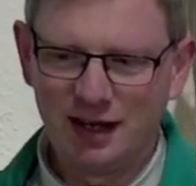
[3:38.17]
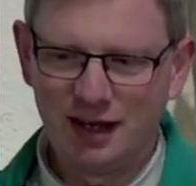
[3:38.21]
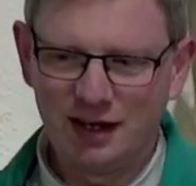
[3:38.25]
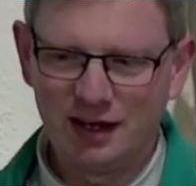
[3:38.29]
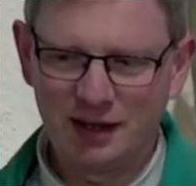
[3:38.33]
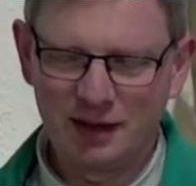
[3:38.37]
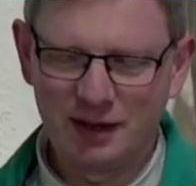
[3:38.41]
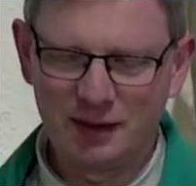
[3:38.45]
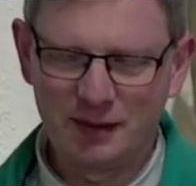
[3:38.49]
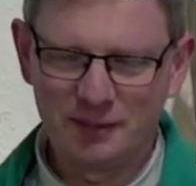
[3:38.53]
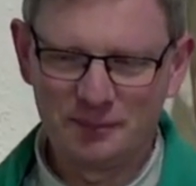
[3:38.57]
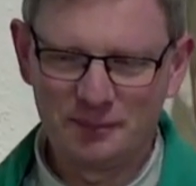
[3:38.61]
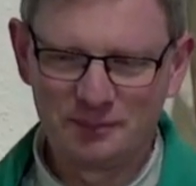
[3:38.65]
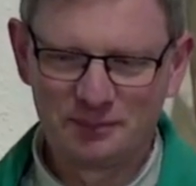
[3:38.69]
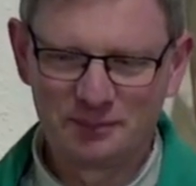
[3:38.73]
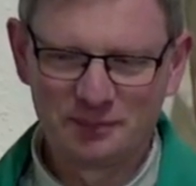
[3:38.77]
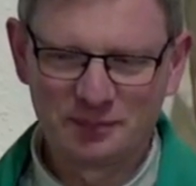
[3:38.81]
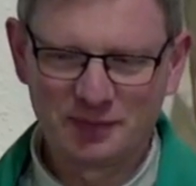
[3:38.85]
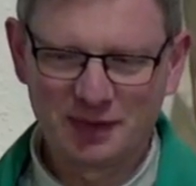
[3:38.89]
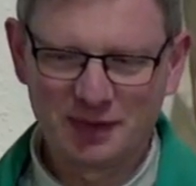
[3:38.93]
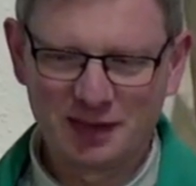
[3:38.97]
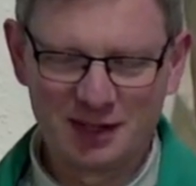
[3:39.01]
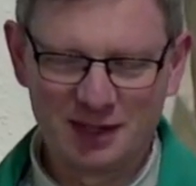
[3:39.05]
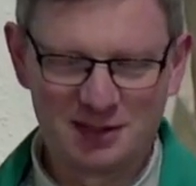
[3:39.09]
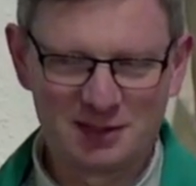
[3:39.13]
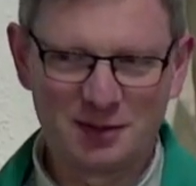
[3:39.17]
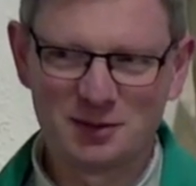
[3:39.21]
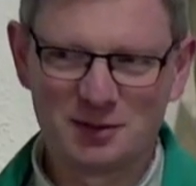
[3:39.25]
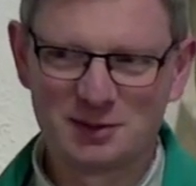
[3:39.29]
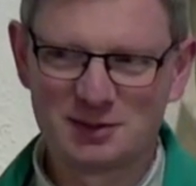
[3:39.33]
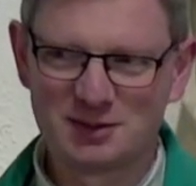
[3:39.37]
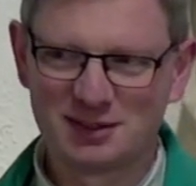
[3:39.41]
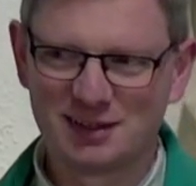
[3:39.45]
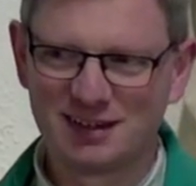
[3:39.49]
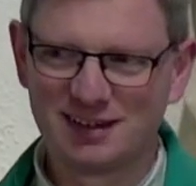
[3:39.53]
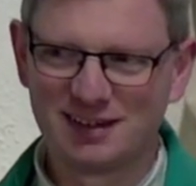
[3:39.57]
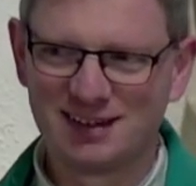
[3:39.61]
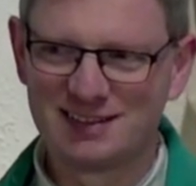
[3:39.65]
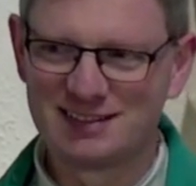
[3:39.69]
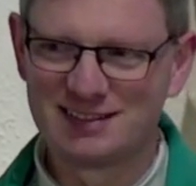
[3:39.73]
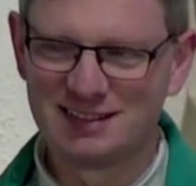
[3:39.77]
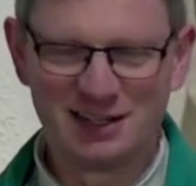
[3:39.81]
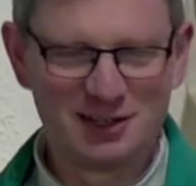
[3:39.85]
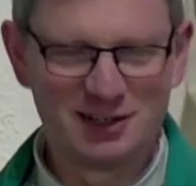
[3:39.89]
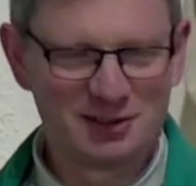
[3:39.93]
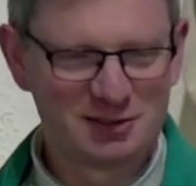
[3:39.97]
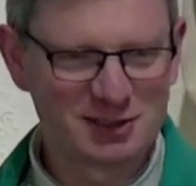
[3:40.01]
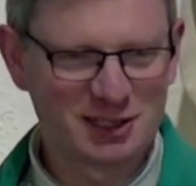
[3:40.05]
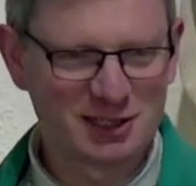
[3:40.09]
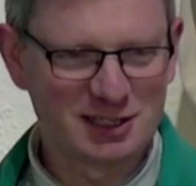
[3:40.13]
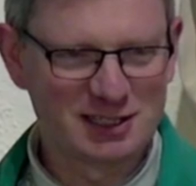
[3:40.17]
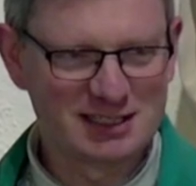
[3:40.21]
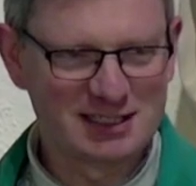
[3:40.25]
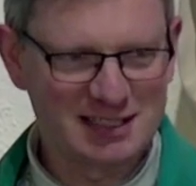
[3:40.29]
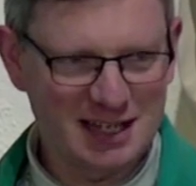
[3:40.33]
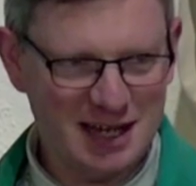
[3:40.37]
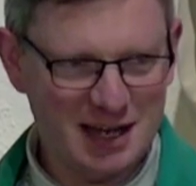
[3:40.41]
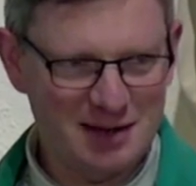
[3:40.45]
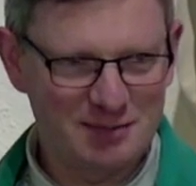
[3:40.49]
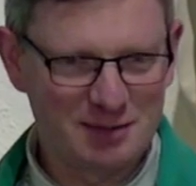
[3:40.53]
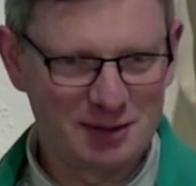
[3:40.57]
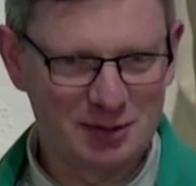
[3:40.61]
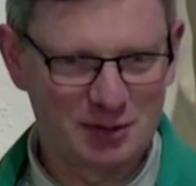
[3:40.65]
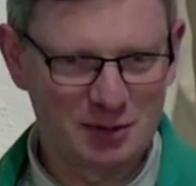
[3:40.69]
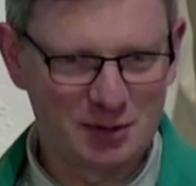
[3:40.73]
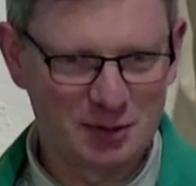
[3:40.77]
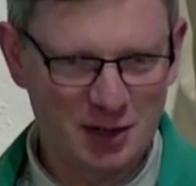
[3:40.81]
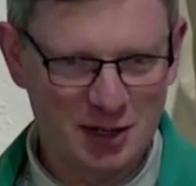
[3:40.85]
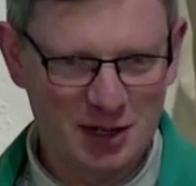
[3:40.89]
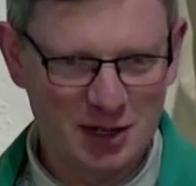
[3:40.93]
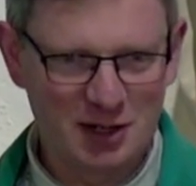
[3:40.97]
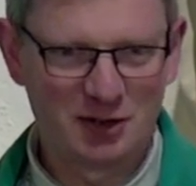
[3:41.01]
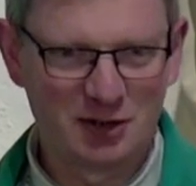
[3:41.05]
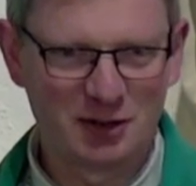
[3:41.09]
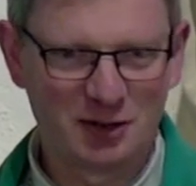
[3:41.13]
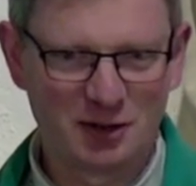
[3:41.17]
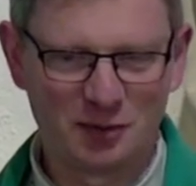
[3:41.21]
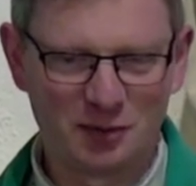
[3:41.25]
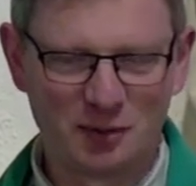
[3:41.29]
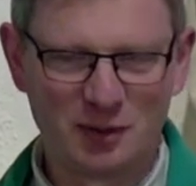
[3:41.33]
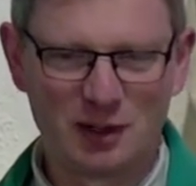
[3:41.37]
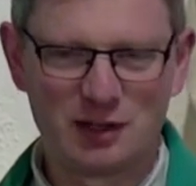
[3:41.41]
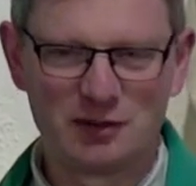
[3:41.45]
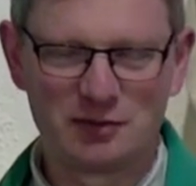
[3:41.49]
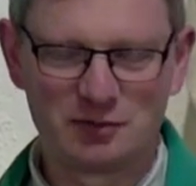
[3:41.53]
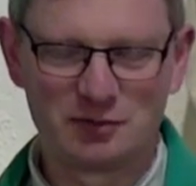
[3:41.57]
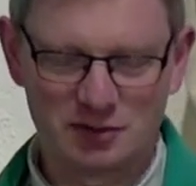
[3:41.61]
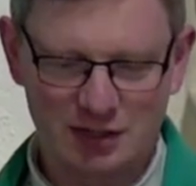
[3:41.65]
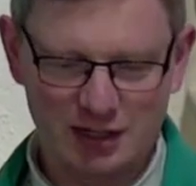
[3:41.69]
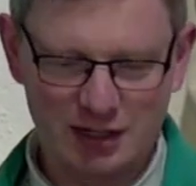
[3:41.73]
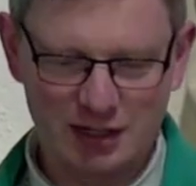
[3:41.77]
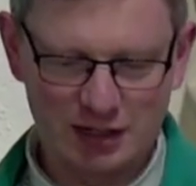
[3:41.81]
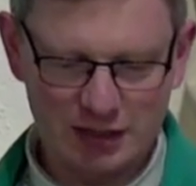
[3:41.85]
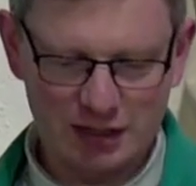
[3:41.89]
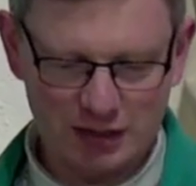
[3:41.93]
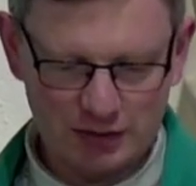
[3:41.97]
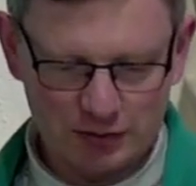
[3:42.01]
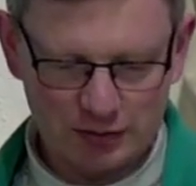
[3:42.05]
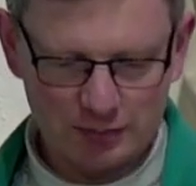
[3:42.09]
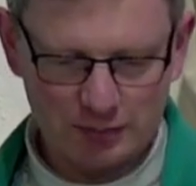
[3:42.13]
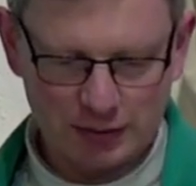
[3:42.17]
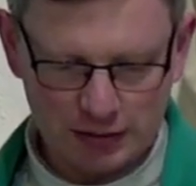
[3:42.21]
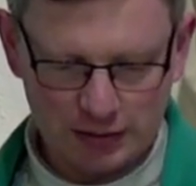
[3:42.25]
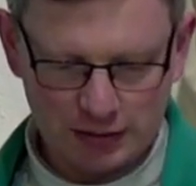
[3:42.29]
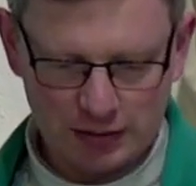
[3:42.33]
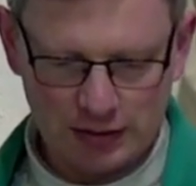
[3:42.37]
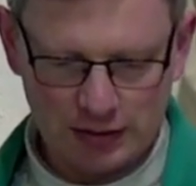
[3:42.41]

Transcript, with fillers: um, it's always, it's an interesting statement when you hear a wife say, you know what I mean,